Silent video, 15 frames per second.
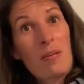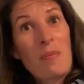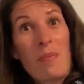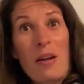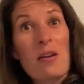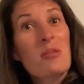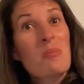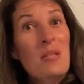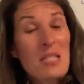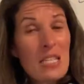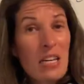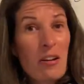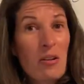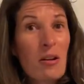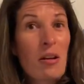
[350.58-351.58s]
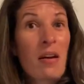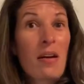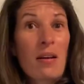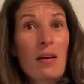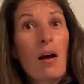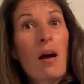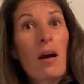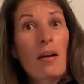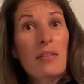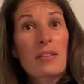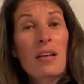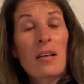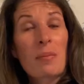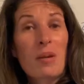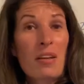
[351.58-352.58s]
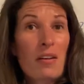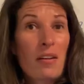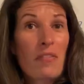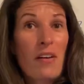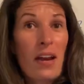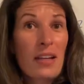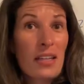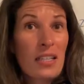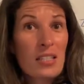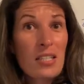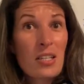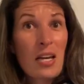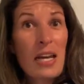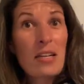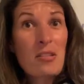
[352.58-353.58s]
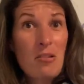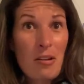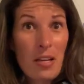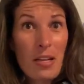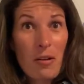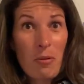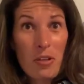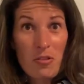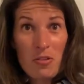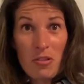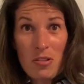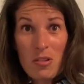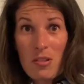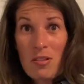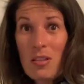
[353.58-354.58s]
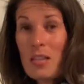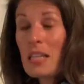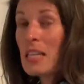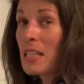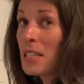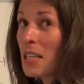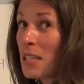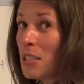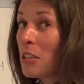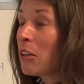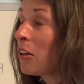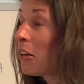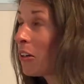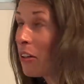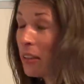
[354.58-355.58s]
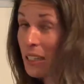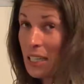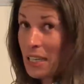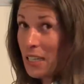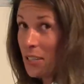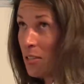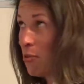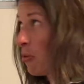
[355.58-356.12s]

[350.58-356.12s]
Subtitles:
My husband's here telling me if I need to answer any questions. And he says currently he has no